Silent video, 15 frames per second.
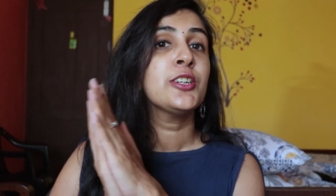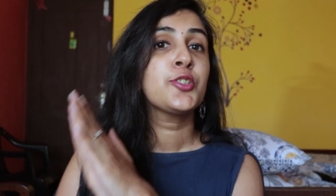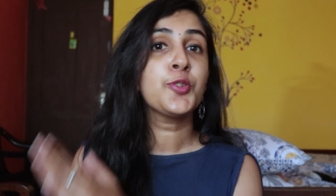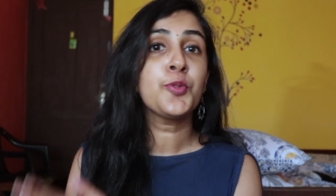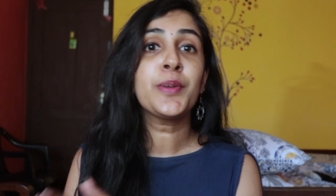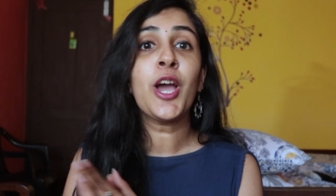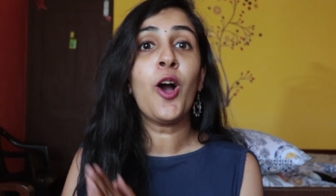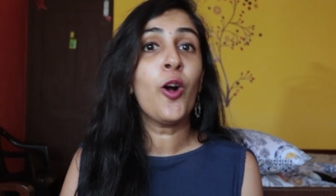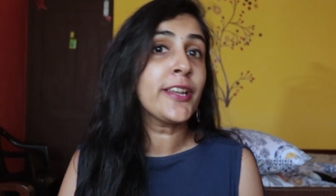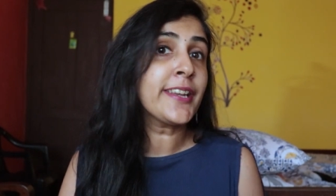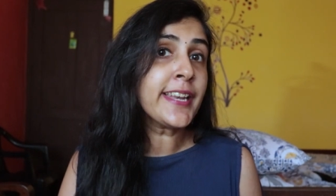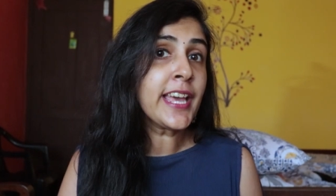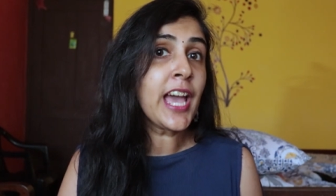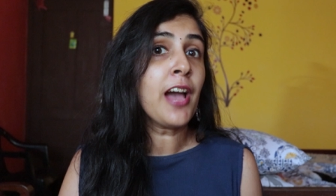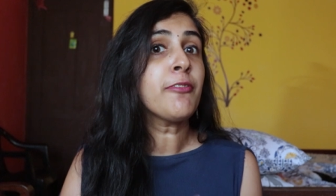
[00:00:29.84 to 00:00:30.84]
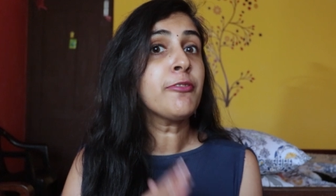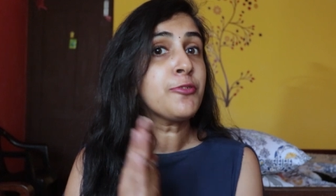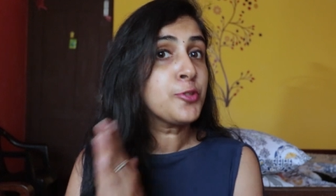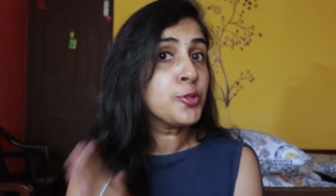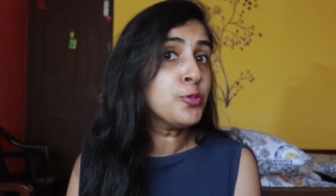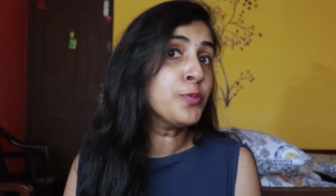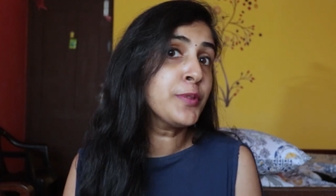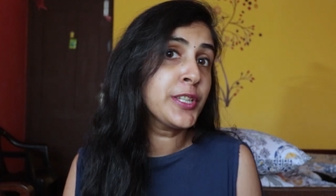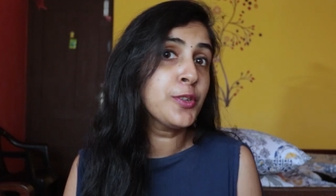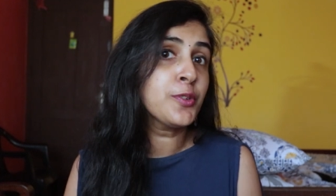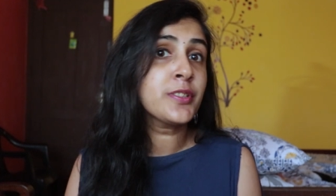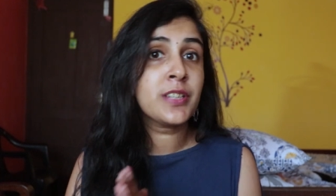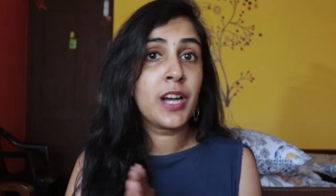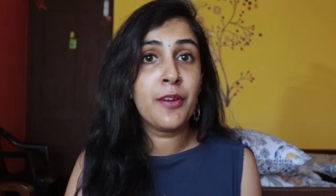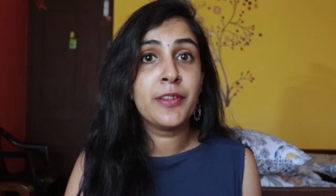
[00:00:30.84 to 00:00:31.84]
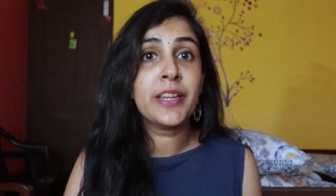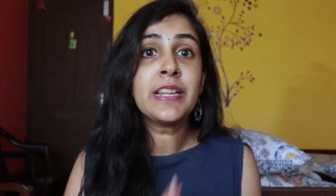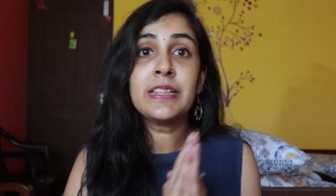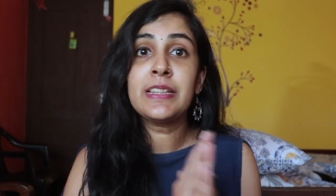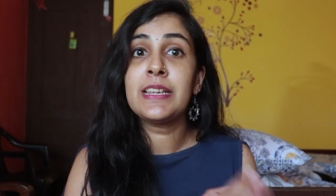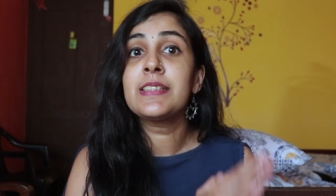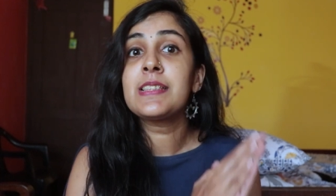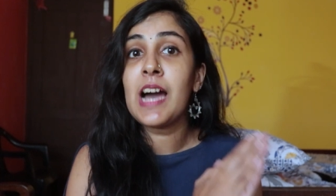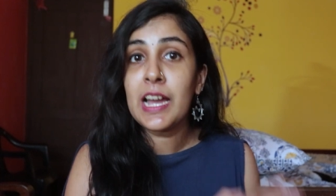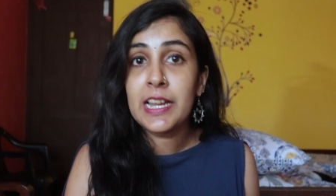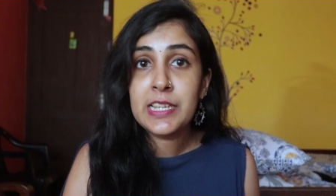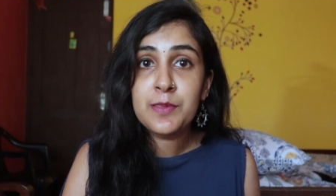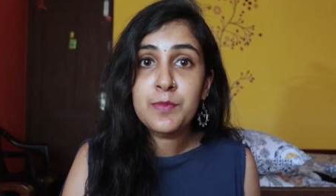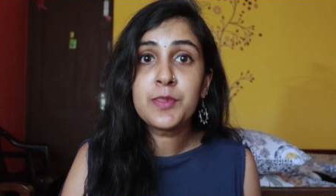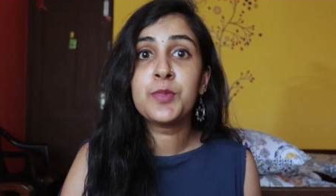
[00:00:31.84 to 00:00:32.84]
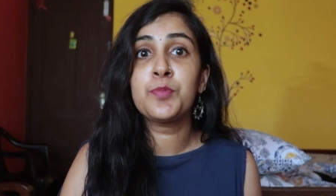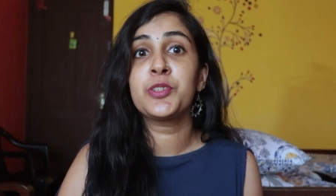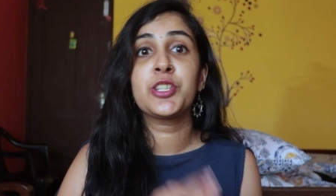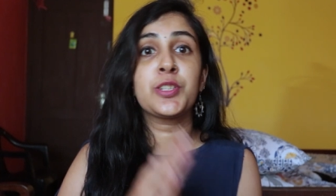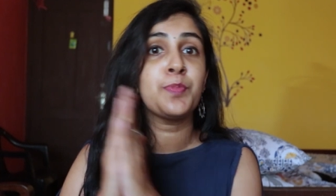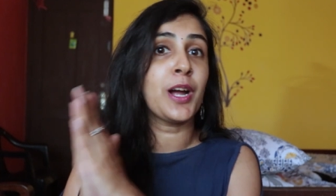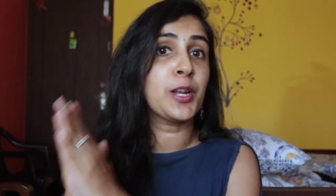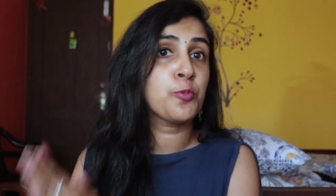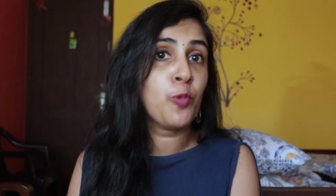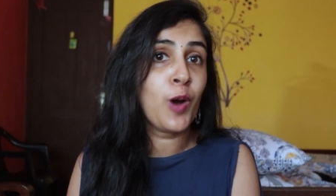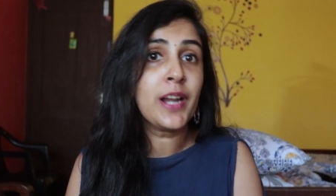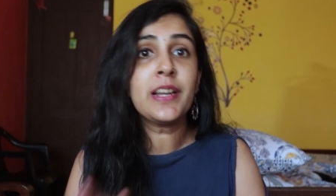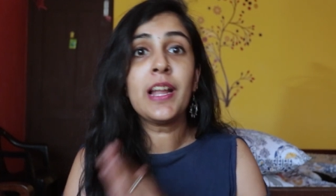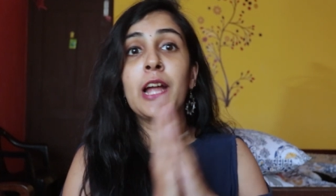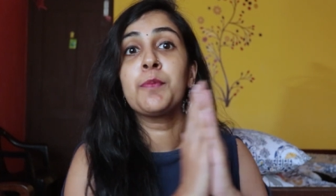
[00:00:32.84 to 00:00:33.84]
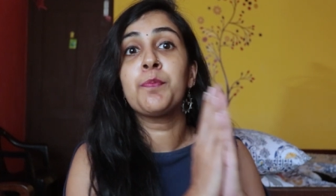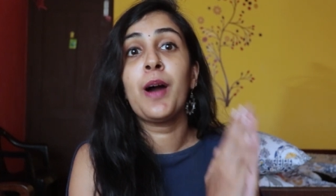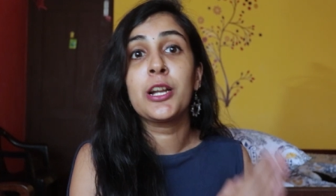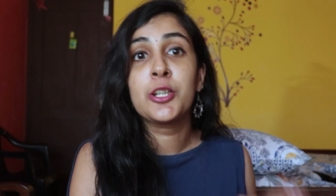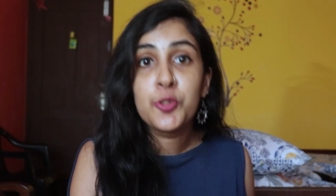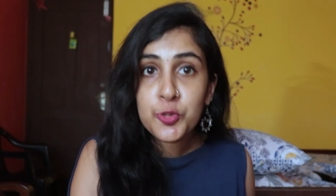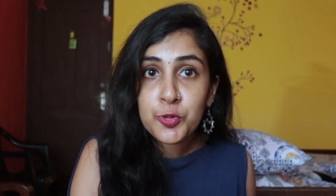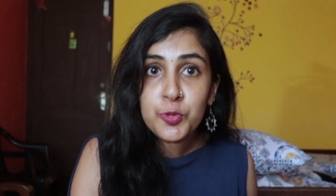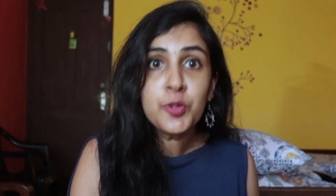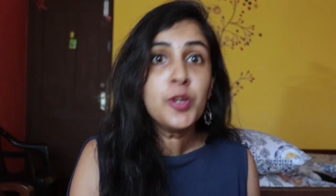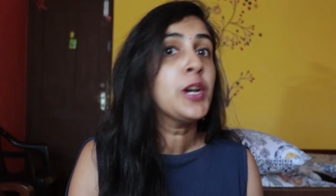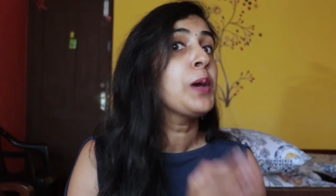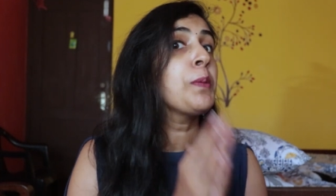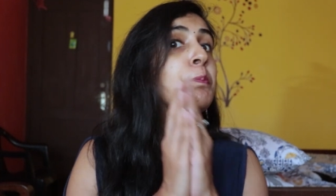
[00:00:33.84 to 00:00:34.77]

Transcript: So we already have two videos covering these items which is part 1 and part 2.